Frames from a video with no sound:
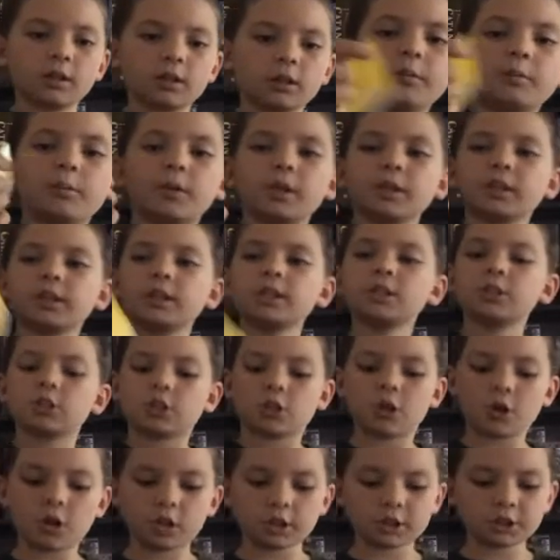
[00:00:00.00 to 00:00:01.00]
what these
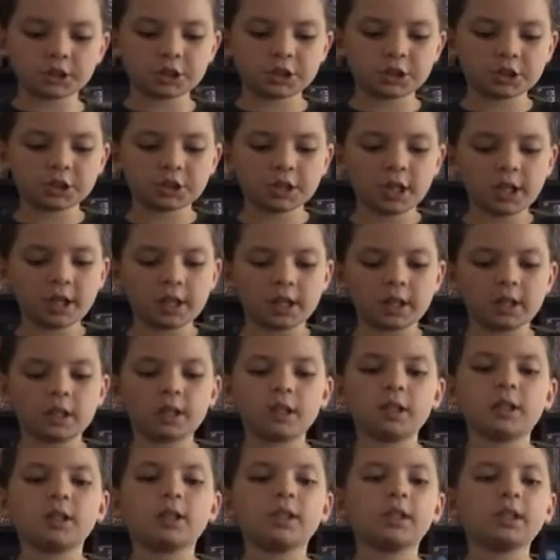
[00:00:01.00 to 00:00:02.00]
cards say
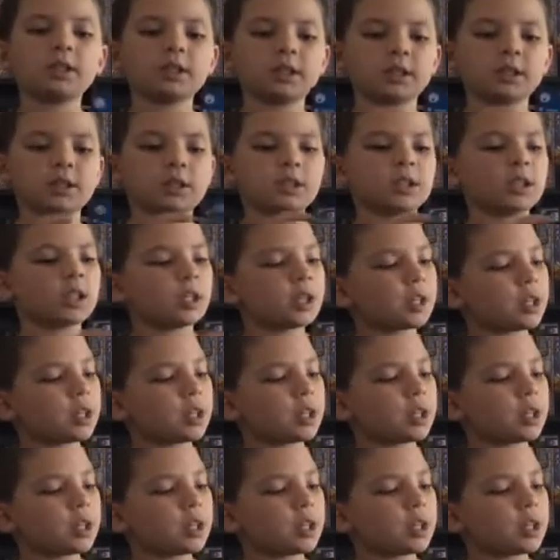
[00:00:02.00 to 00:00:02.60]
is